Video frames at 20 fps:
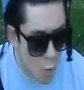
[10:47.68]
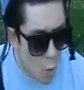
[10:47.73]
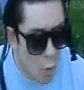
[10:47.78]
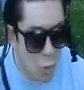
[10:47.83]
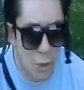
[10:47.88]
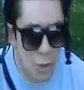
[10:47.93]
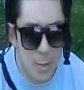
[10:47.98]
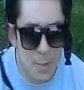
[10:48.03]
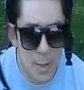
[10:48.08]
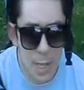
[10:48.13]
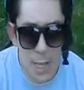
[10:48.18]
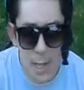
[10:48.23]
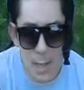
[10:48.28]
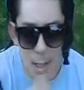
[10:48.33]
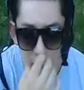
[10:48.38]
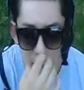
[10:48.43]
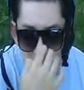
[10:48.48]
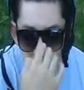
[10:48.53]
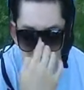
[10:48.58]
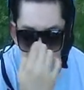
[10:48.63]

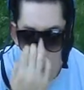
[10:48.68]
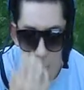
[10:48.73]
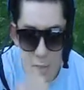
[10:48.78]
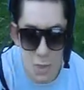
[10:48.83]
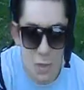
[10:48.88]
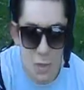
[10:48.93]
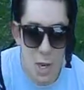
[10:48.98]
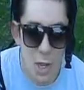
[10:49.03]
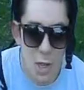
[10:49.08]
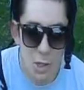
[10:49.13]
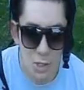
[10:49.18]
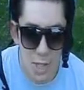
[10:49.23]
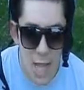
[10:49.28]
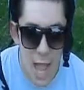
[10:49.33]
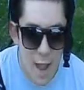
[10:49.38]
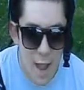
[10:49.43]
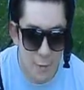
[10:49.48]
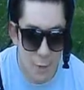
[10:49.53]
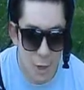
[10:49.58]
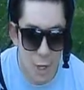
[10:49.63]
ultimate betrayals
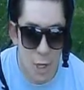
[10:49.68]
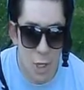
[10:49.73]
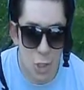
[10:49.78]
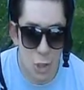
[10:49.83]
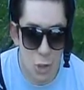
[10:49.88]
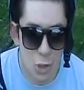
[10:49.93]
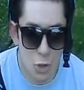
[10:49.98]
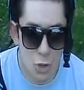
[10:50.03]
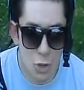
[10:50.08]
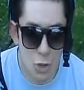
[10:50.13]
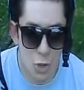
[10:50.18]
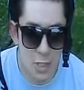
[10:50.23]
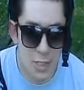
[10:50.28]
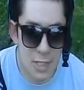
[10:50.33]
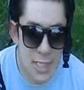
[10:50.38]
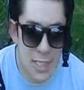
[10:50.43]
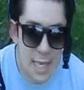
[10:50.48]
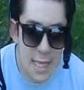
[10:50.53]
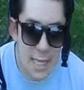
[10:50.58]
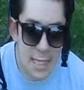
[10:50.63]
ever due to a
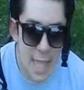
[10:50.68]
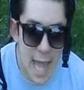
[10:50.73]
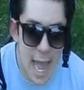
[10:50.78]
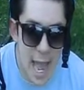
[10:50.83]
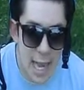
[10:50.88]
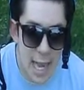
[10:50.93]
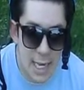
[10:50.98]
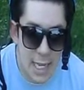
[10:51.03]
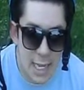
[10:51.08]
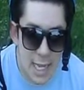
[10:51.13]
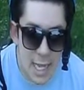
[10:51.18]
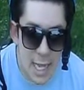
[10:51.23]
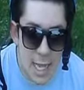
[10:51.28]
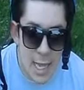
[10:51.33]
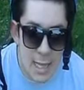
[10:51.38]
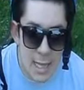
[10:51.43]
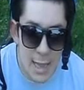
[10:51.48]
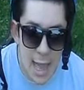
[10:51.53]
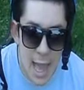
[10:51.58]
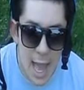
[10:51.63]
sneak attack
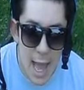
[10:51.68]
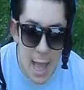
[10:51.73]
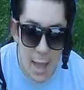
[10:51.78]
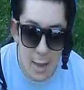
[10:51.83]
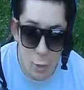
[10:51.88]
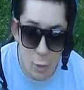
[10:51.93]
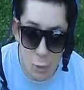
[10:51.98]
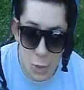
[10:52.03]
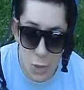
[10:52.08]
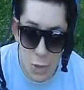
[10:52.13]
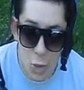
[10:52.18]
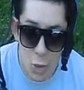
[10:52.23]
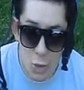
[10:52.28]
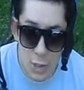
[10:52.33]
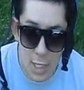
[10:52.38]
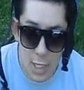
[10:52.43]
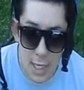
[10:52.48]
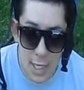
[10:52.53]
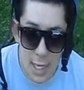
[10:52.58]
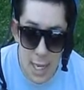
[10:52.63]
that
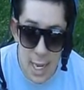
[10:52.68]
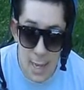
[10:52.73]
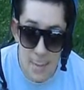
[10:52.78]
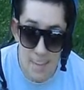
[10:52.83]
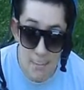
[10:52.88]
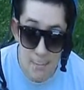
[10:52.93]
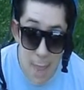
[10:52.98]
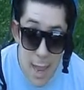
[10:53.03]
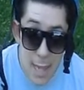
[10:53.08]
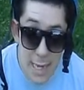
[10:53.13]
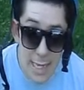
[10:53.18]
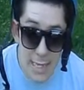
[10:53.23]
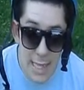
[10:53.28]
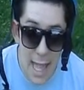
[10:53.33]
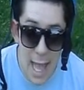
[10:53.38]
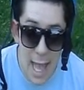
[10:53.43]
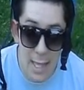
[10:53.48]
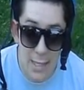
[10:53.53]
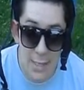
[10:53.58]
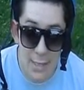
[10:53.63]
resulted in many
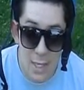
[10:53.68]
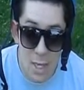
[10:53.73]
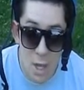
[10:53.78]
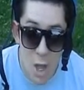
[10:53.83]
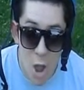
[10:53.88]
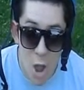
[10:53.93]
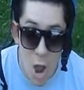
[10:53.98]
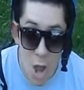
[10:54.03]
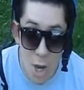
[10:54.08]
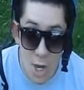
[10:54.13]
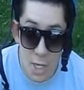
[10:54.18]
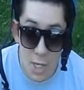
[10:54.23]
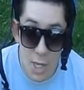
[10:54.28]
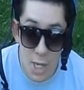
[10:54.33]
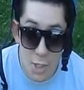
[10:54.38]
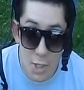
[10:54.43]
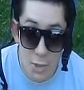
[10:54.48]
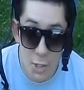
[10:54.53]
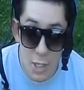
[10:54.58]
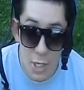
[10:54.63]
deaths on a
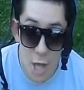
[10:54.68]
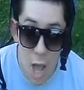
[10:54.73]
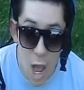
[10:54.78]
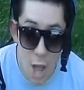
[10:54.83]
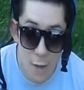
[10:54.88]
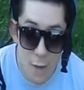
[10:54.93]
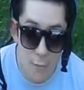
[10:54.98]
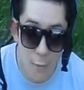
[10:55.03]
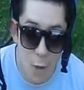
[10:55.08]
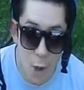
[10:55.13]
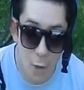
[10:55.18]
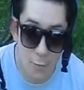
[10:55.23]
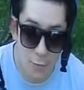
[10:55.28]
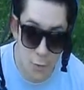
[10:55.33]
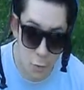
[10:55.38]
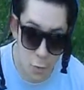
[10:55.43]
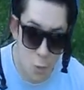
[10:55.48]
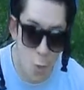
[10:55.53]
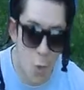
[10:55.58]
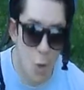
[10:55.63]
country not
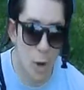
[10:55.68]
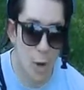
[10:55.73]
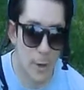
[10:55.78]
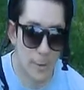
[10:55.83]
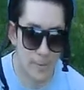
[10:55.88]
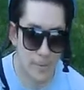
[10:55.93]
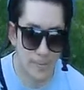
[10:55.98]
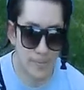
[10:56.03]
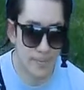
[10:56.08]
involved in the war.